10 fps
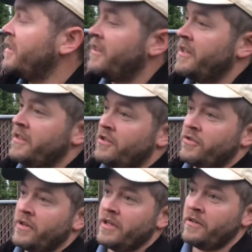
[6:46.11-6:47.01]
that the
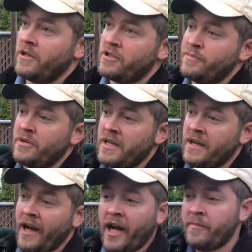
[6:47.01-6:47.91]
tree grows pretty
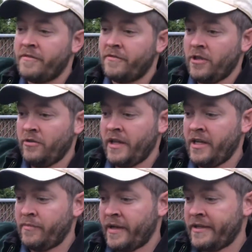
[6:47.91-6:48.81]
high before you let
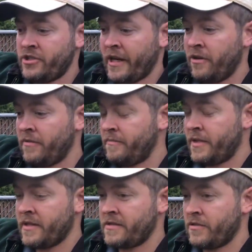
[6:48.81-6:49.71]
it branch out,
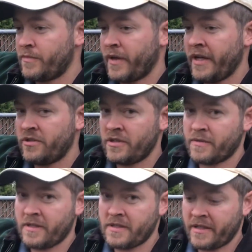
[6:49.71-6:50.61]
because those branches,
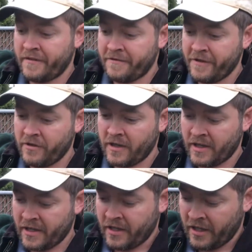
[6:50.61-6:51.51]
once they get fruit,
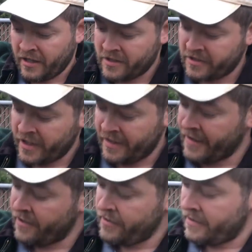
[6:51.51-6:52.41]
are going to hang straight
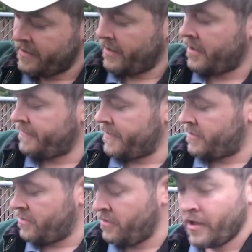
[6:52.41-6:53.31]
down, and if it's
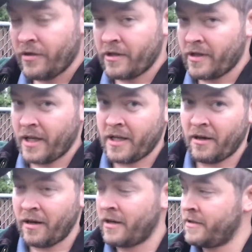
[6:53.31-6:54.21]
too low they'll hang
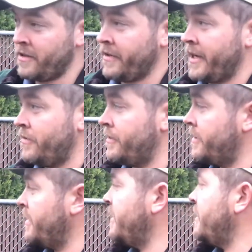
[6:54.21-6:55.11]
on the ground.
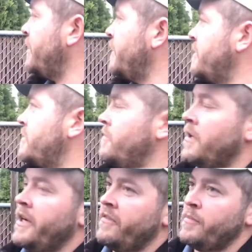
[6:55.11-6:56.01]
So you
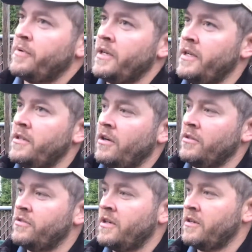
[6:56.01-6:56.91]
want to have a pretty tall
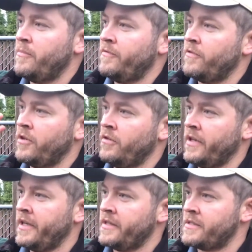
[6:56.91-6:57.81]
trunk before you
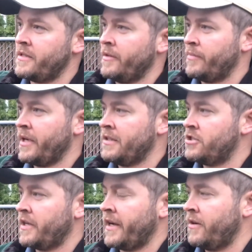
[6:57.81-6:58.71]
let it start
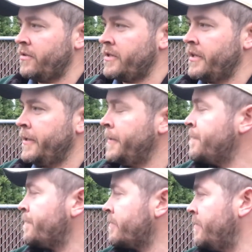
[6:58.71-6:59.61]
branching out.
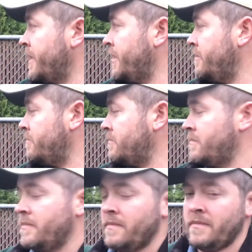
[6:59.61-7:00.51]
But
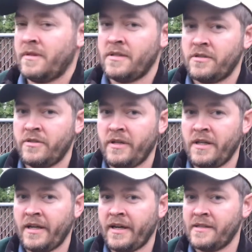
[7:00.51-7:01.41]
this
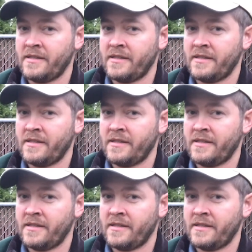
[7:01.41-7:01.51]
tree has